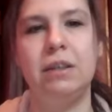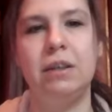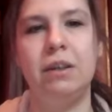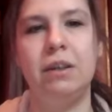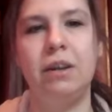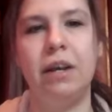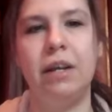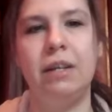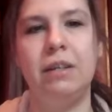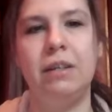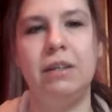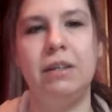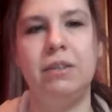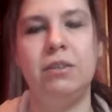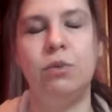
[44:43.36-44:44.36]
Good.
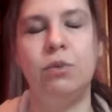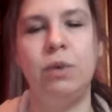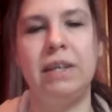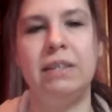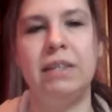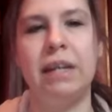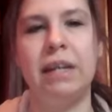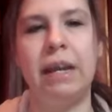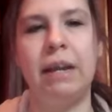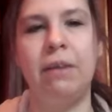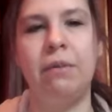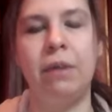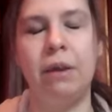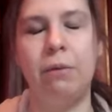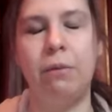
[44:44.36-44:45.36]
Squeeze
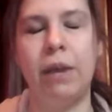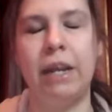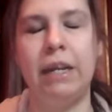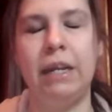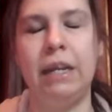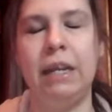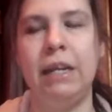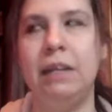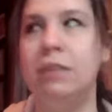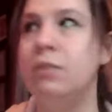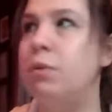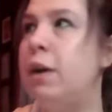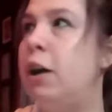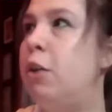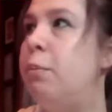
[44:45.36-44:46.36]
the right knee in as
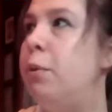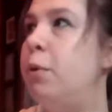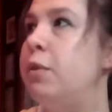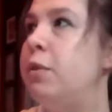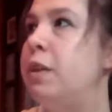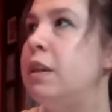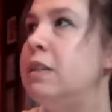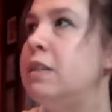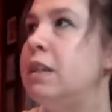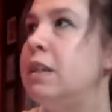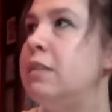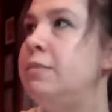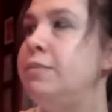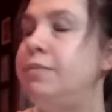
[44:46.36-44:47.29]
well, both knees in.